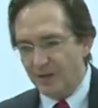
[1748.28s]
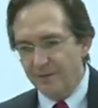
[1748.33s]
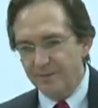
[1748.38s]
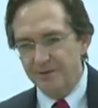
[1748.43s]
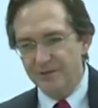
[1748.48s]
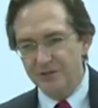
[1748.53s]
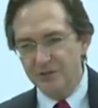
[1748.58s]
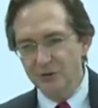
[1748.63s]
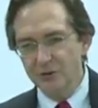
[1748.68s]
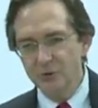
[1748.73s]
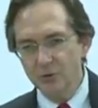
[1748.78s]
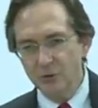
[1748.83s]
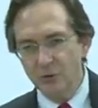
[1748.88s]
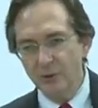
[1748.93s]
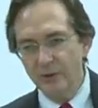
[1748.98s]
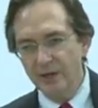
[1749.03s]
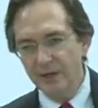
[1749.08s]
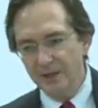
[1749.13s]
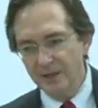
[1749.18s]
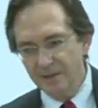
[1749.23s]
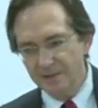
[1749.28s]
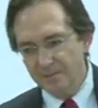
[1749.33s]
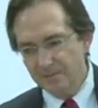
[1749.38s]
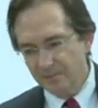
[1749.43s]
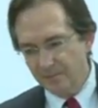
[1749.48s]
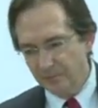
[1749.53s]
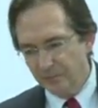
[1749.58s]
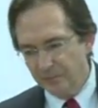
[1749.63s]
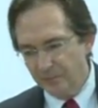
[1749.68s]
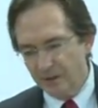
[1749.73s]
This new queen
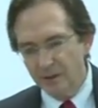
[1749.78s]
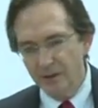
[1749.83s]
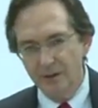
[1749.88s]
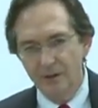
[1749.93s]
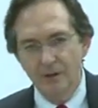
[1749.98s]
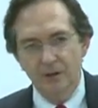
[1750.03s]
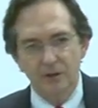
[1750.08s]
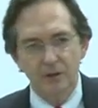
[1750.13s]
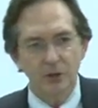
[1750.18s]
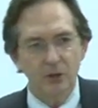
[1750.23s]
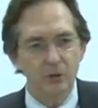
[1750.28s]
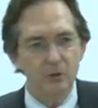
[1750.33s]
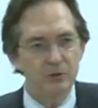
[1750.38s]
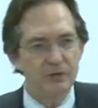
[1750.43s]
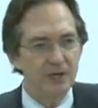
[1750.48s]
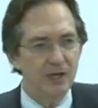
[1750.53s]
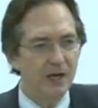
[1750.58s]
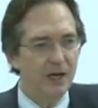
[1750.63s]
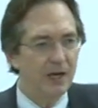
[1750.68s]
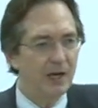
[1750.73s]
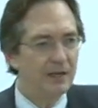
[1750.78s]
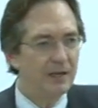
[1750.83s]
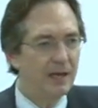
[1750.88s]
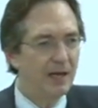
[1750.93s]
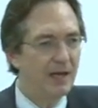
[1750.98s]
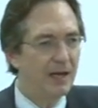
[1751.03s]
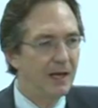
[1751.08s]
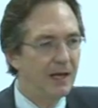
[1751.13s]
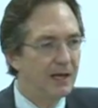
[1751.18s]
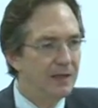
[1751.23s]
goes on
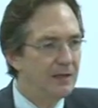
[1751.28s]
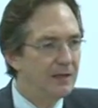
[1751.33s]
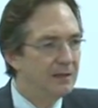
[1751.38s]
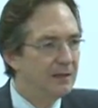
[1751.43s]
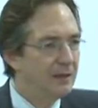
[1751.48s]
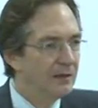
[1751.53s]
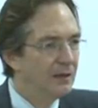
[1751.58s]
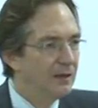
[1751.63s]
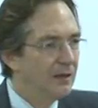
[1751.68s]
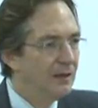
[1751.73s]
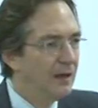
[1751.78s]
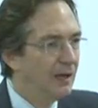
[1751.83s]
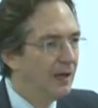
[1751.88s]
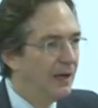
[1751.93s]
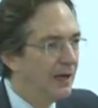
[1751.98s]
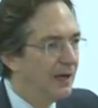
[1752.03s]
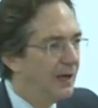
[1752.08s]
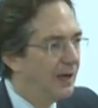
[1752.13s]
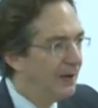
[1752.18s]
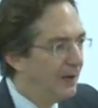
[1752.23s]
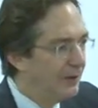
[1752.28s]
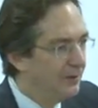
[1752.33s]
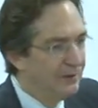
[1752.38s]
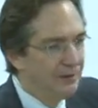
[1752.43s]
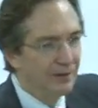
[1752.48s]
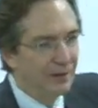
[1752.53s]
a uh,